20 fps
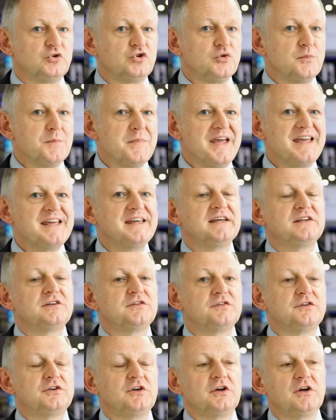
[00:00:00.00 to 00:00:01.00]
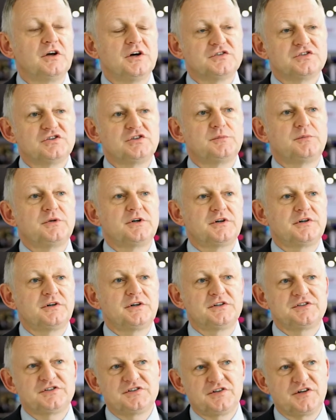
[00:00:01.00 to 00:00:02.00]
make it for the customer
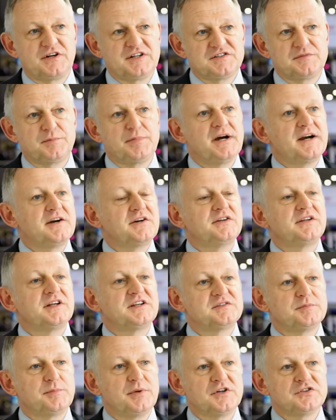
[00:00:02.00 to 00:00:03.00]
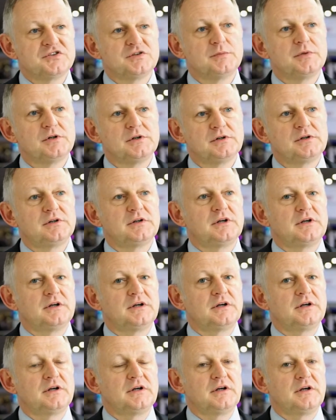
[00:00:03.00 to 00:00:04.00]
as transparent as possible.
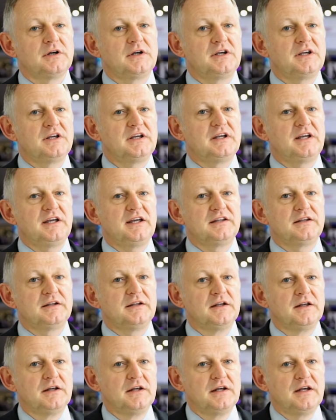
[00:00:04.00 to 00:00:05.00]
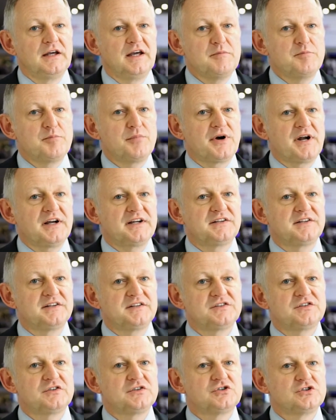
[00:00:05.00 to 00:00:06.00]
He in
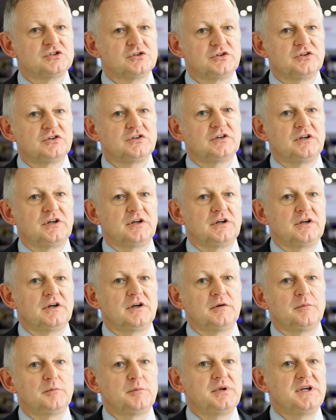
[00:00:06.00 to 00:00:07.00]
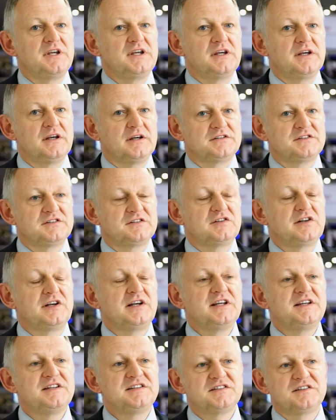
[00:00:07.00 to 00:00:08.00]
practice should be as
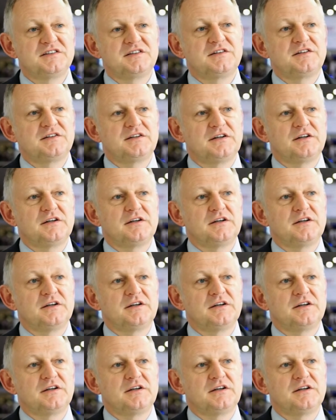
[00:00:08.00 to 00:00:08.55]
least